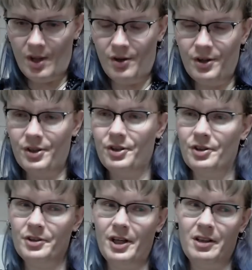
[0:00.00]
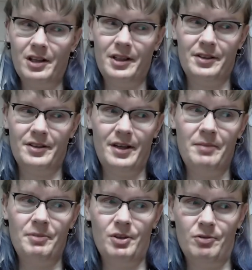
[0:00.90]
you're not like them,
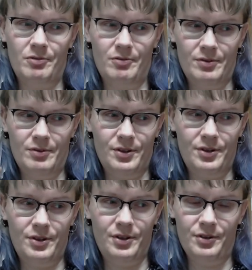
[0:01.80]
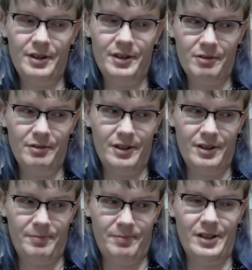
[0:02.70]
you never will be
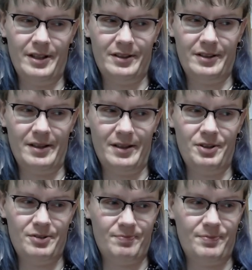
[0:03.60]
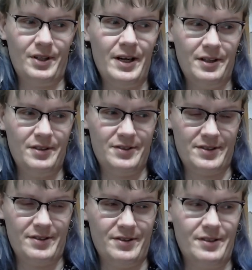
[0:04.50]
like them, your brain is
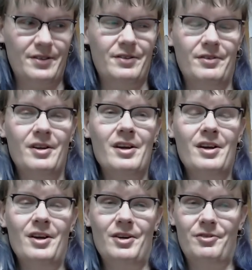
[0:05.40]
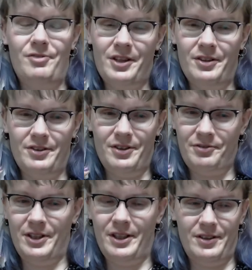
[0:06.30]
fucking different,
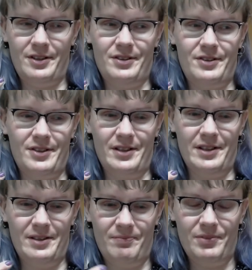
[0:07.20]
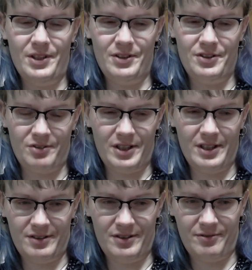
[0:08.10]
and you can't
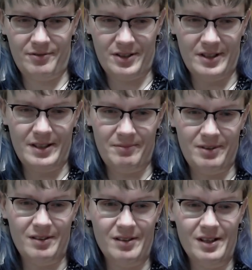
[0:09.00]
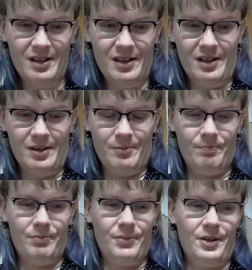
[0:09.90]
overcome,
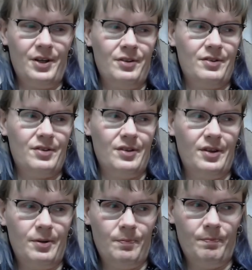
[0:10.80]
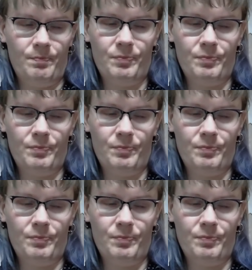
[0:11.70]
and you